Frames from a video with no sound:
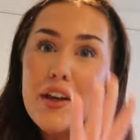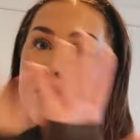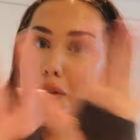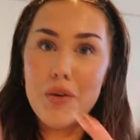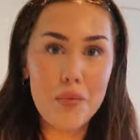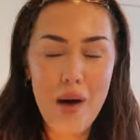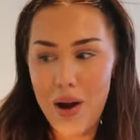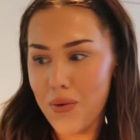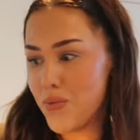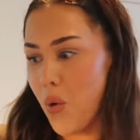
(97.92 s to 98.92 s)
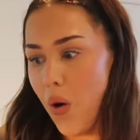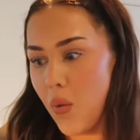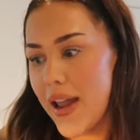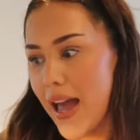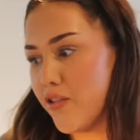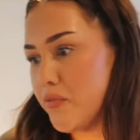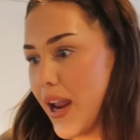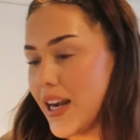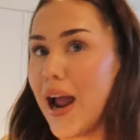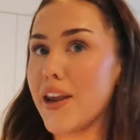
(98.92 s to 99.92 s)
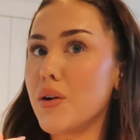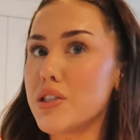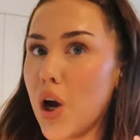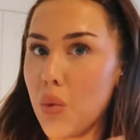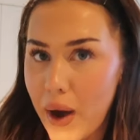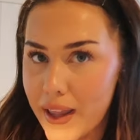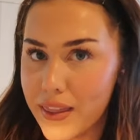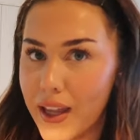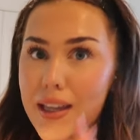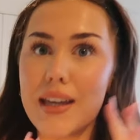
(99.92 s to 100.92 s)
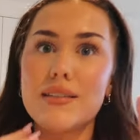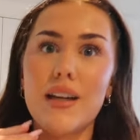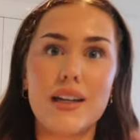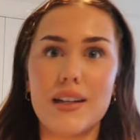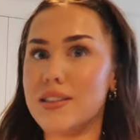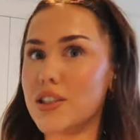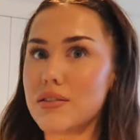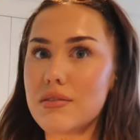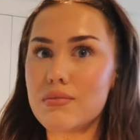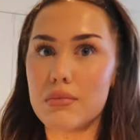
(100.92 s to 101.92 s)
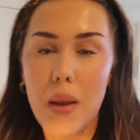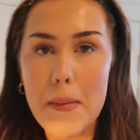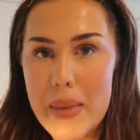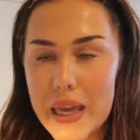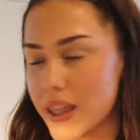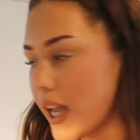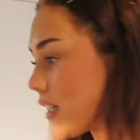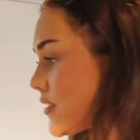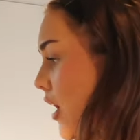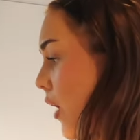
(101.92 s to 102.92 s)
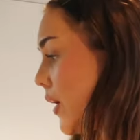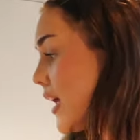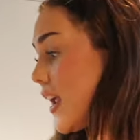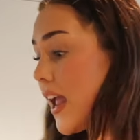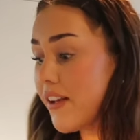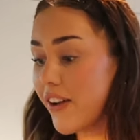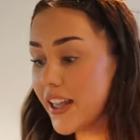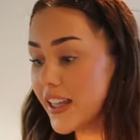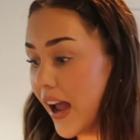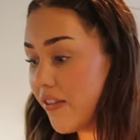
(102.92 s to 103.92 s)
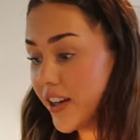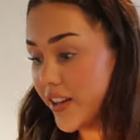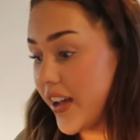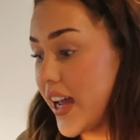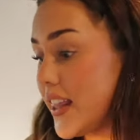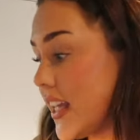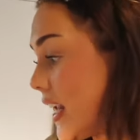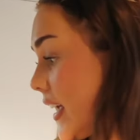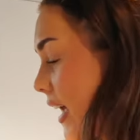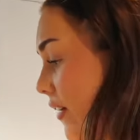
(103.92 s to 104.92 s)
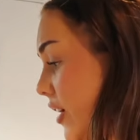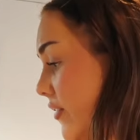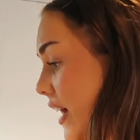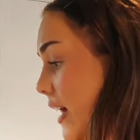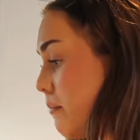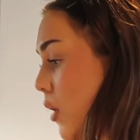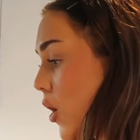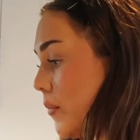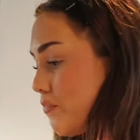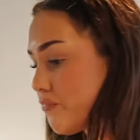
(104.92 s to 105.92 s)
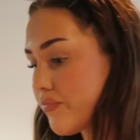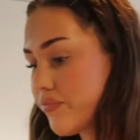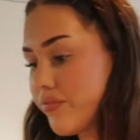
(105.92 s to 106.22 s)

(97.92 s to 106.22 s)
so no matter what weight I've been, I know it's not a weight thing, it's like a just me thing. So if I can get rid of it, then I can get rid of it, but